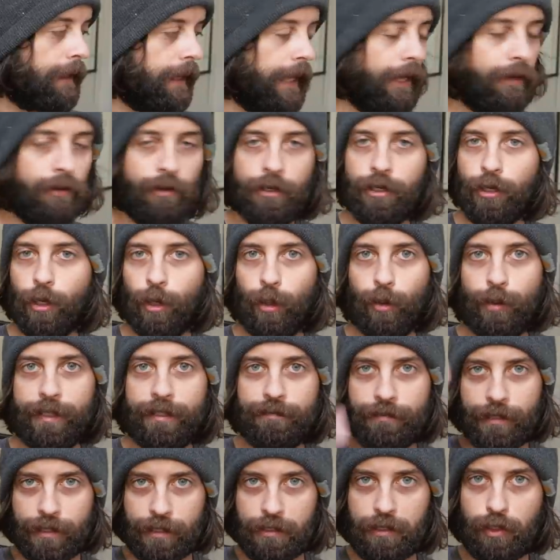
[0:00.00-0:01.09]
I don't know
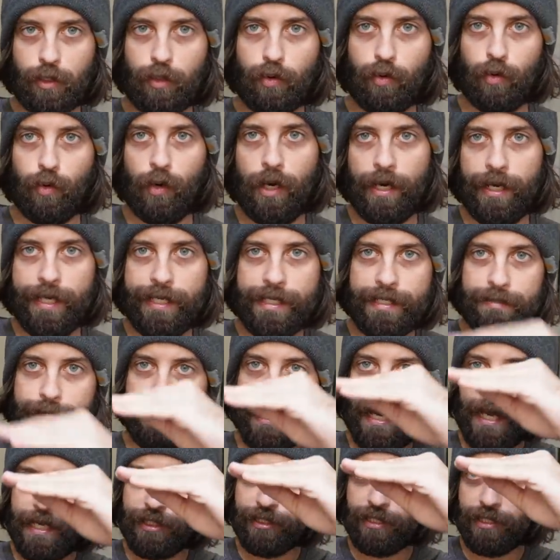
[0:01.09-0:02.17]
if it quite
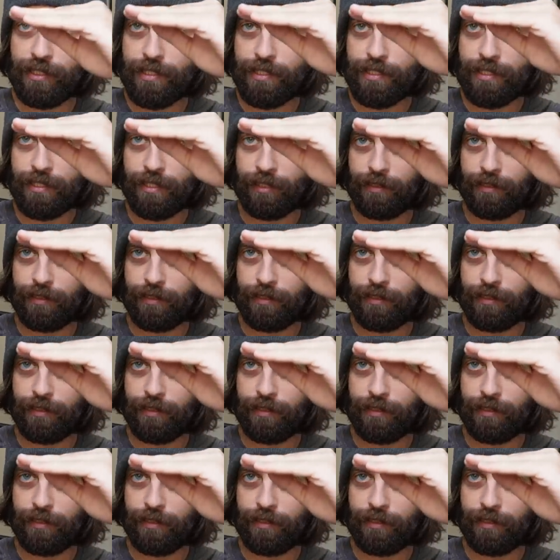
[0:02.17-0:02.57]
matches